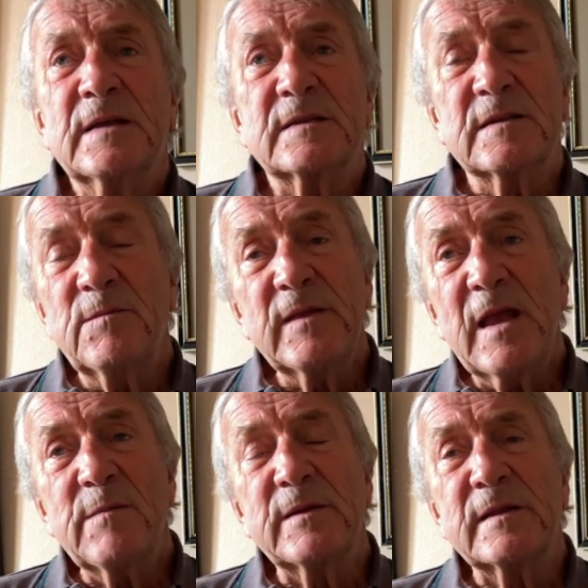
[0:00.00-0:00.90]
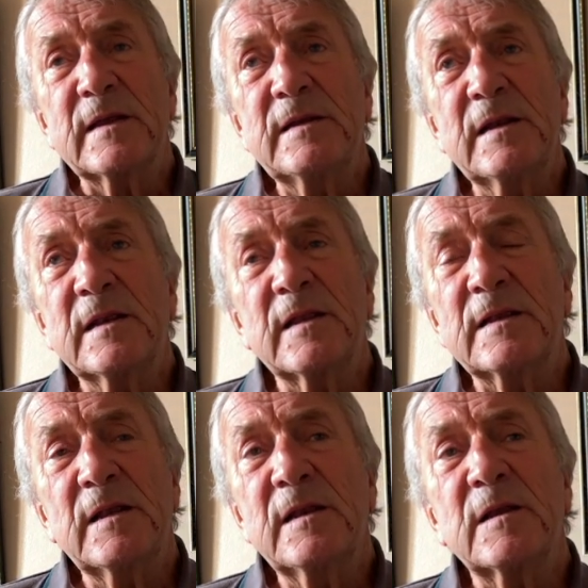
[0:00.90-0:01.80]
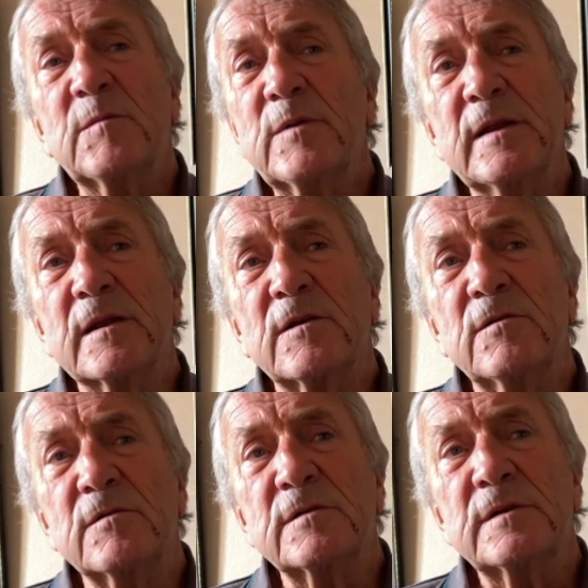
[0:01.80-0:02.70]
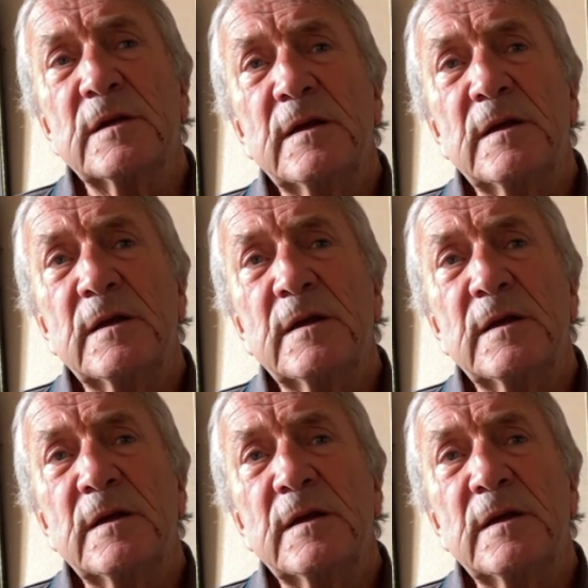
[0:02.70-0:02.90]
Something happened. They did. They didn't complete the course.